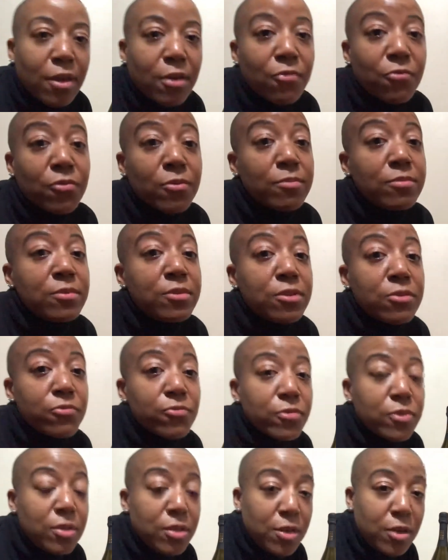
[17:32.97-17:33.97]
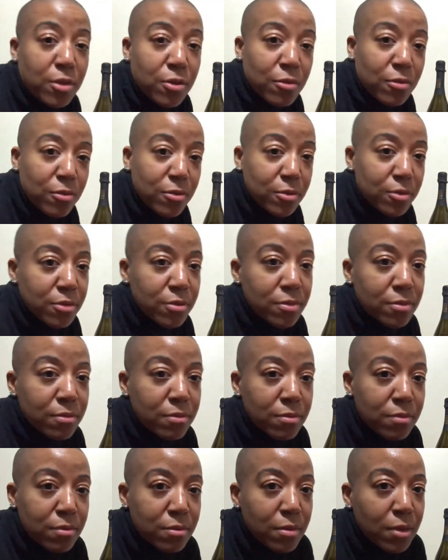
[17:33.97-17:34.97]
from different years.
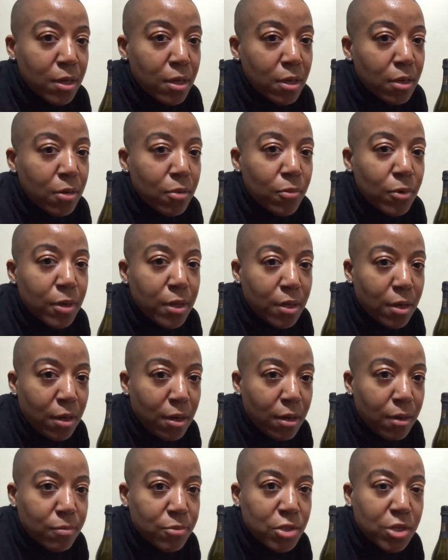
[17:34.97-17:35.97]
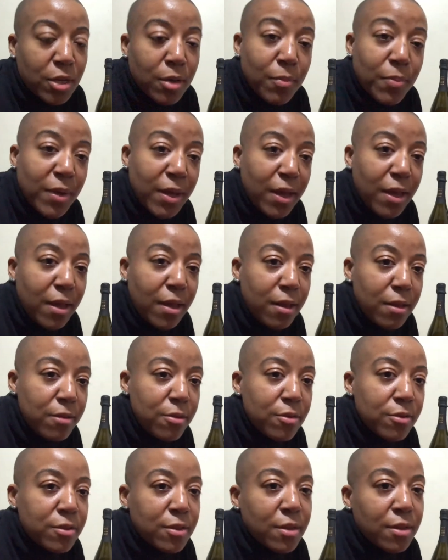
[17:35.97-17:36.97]
With
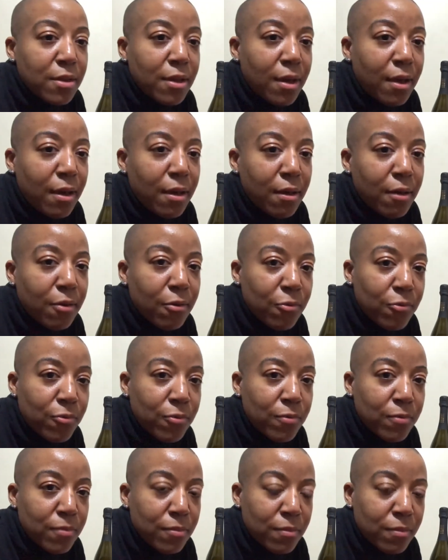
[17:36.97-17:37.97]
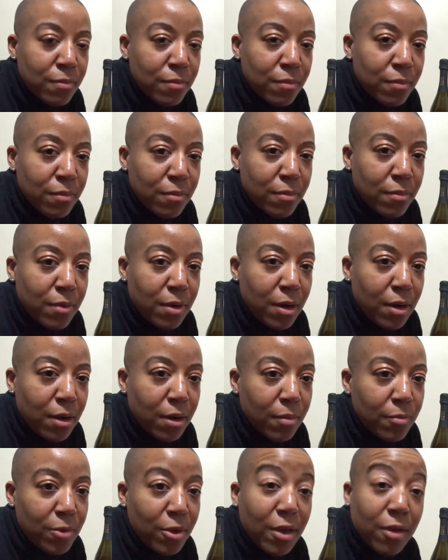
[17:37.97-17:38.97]
champagne, you tend to have
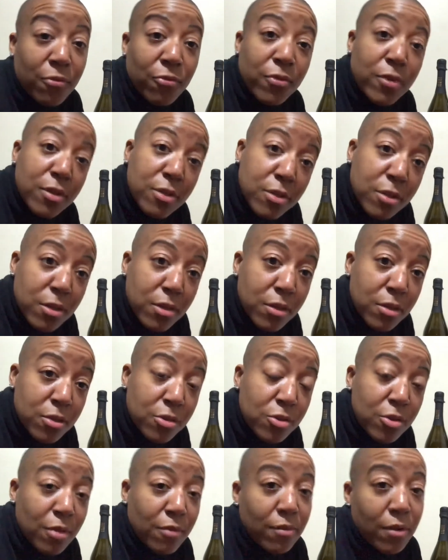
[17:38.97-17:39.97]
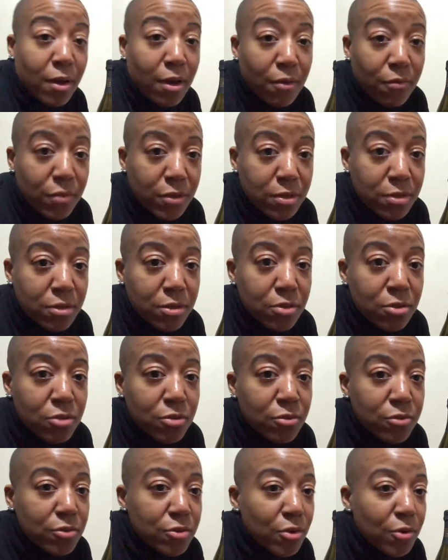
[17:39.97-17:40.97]
you have vintage, you have non-vintage.
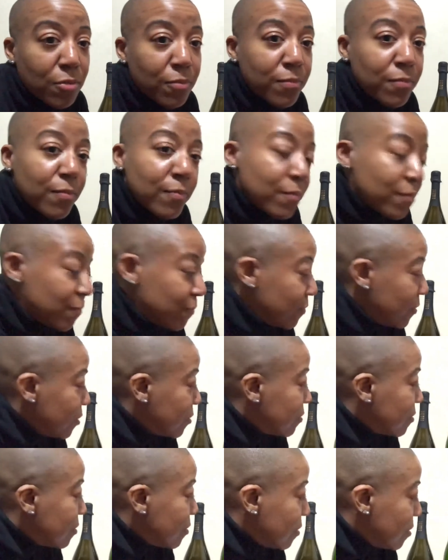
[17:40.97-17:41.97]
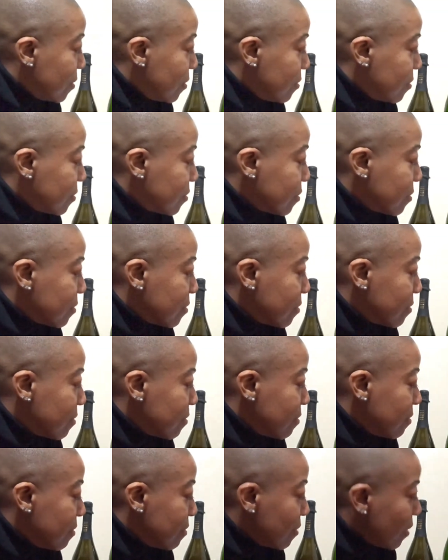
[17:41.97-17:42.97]
So this is
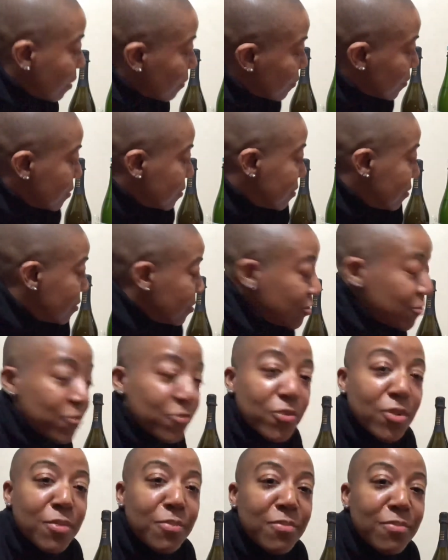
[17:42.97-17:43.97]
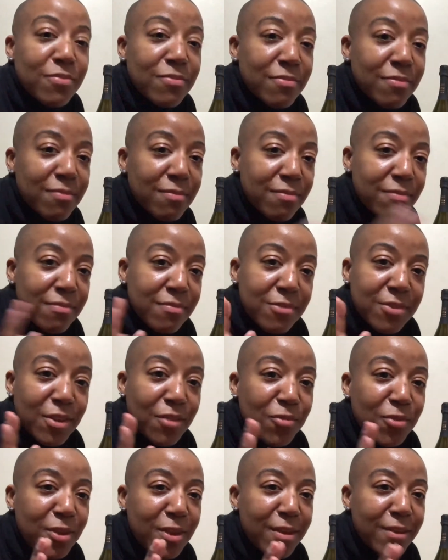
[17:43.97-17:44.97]
non-vintage from
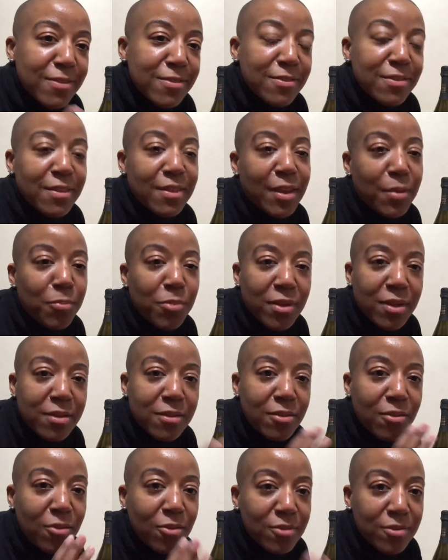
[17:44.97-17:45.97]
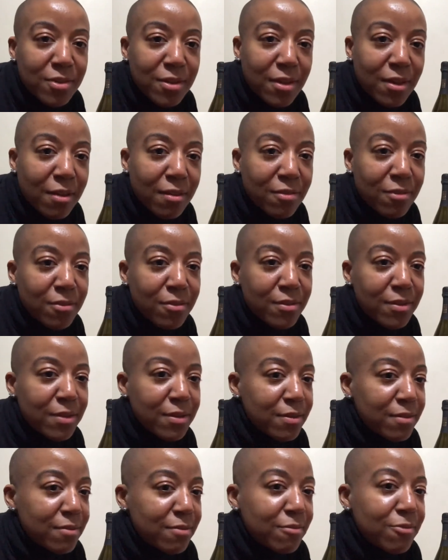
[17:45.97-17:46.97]
several years, and they blend it all together
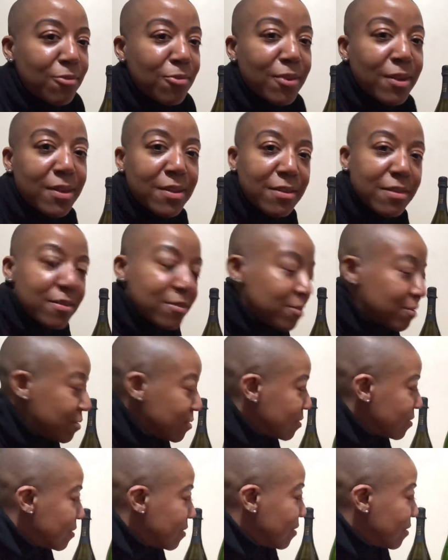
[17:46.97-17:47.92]
and create this